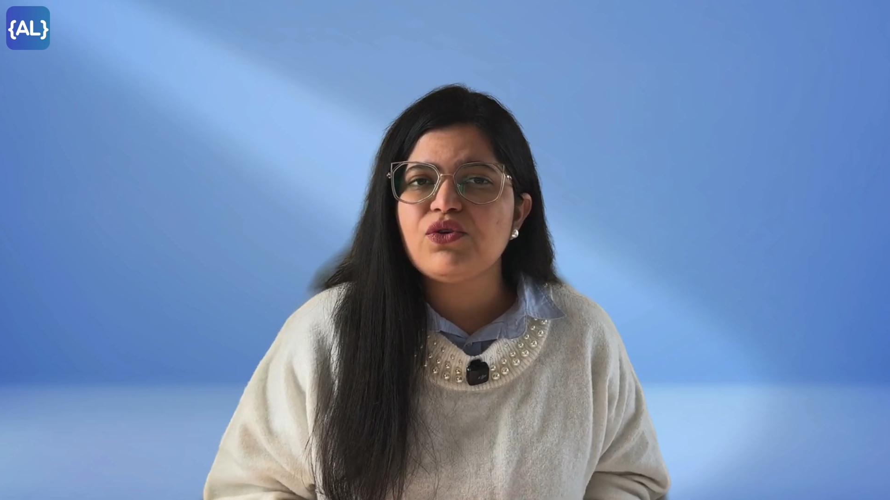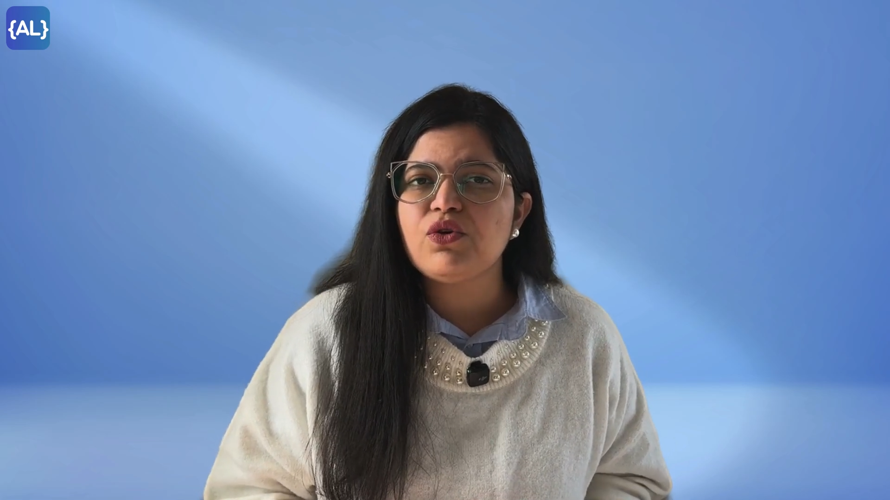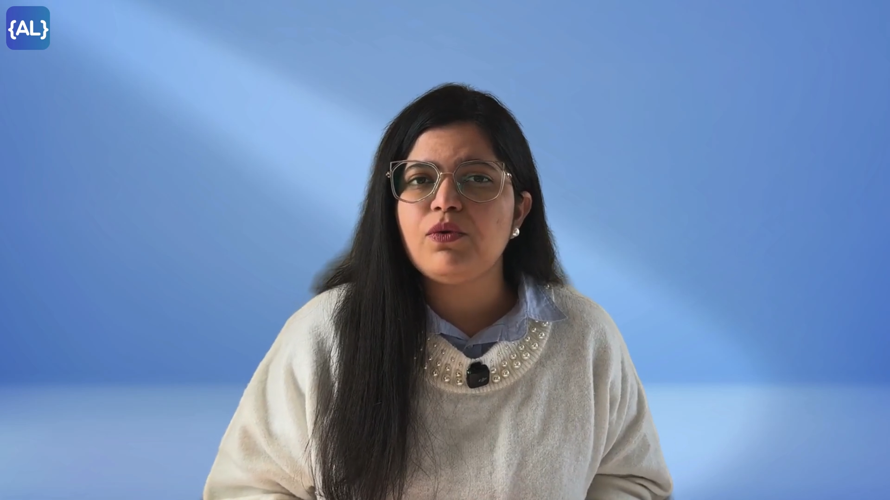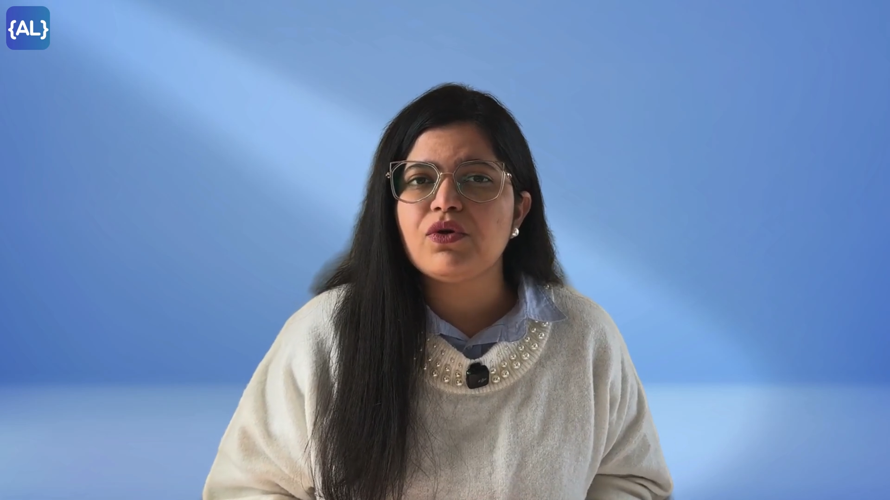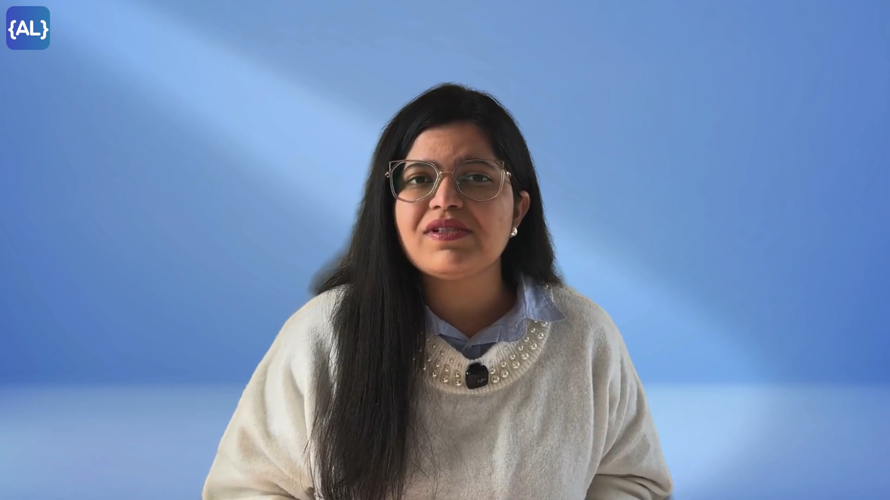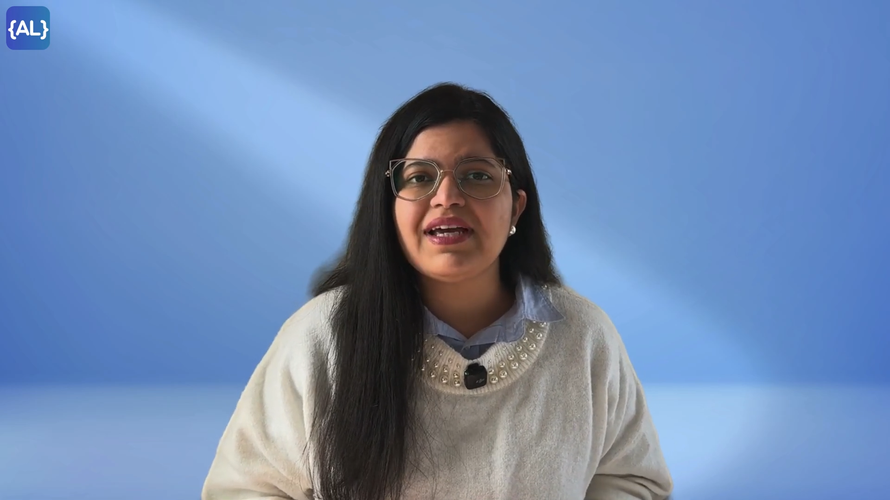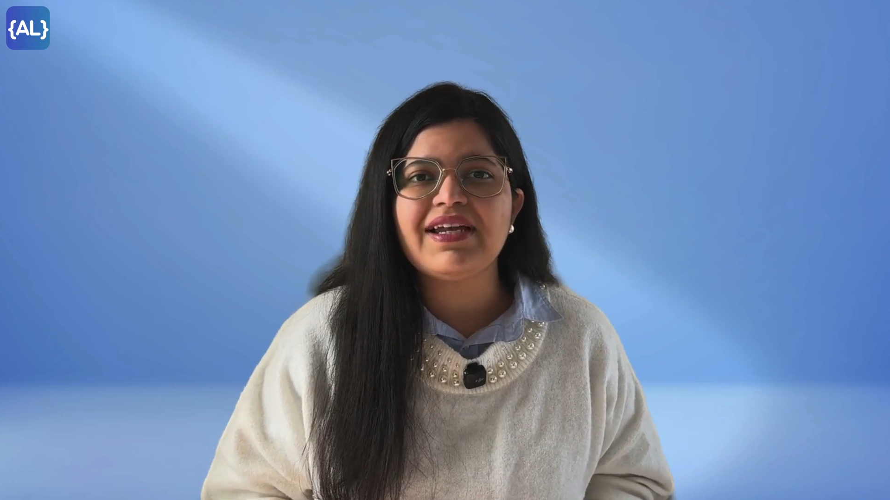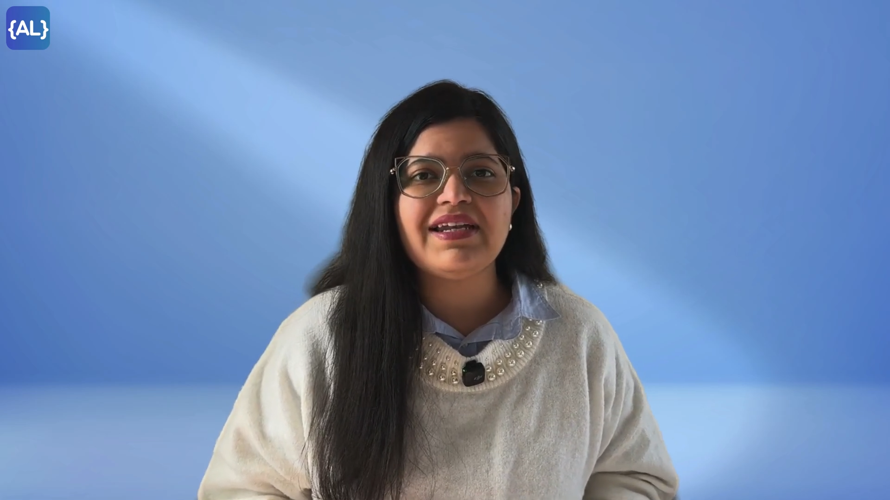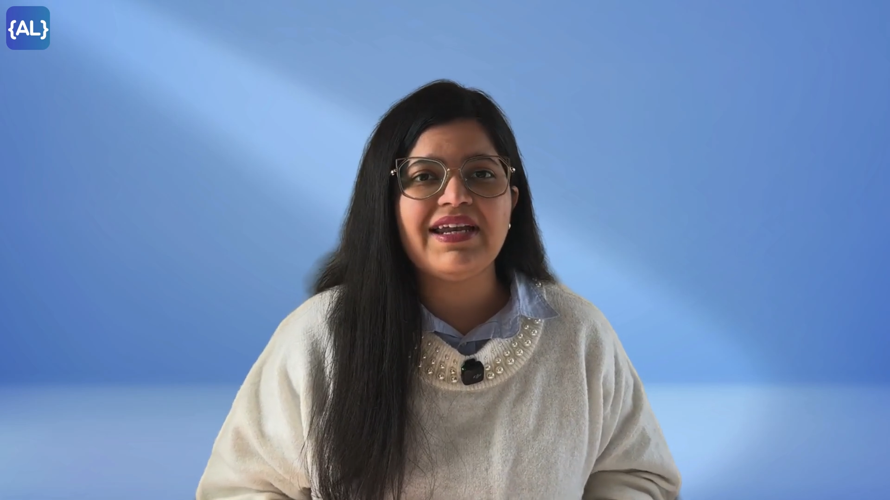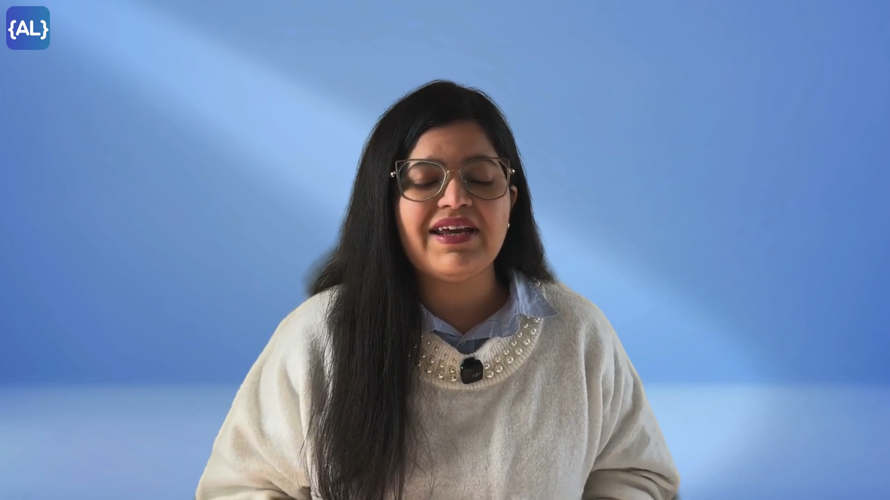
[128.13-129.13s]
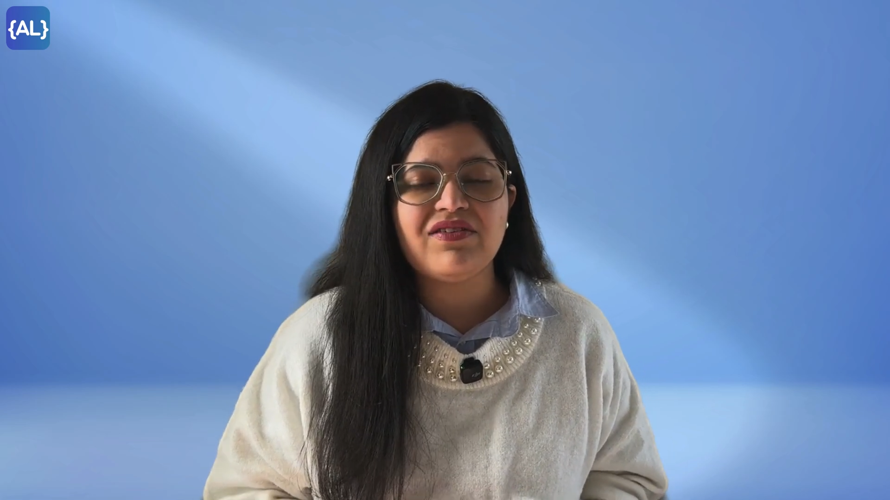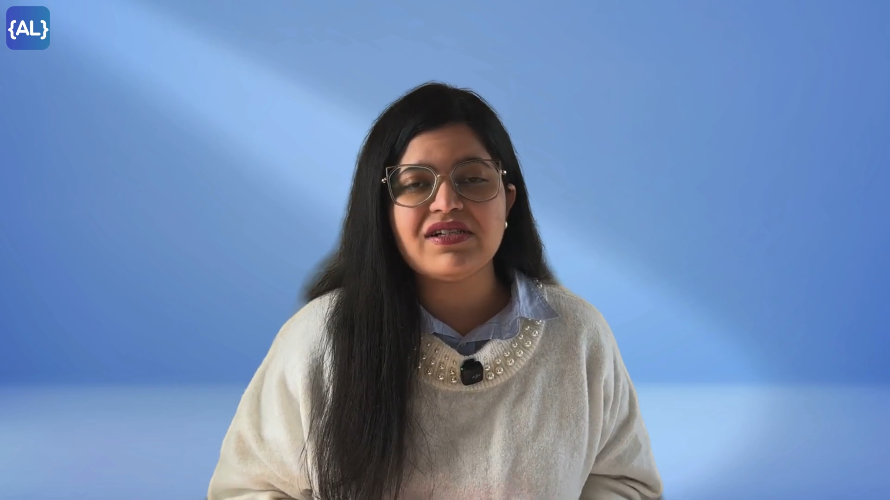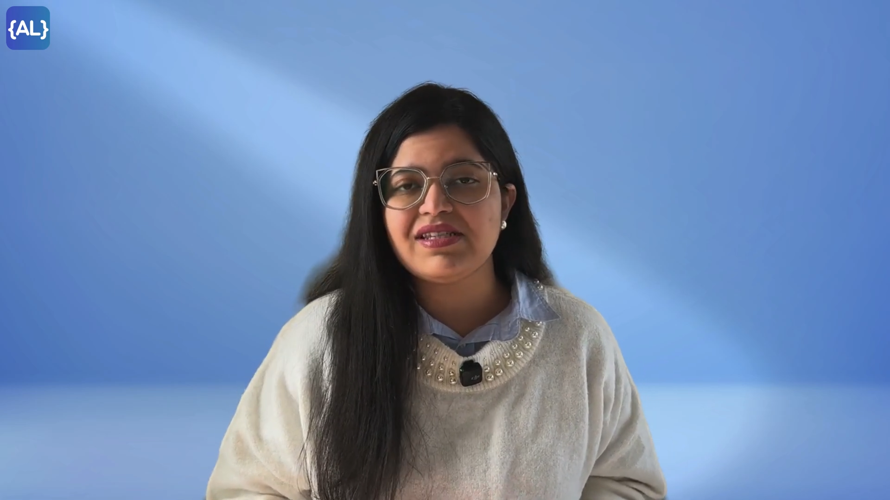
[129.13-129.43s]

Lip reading: robots had never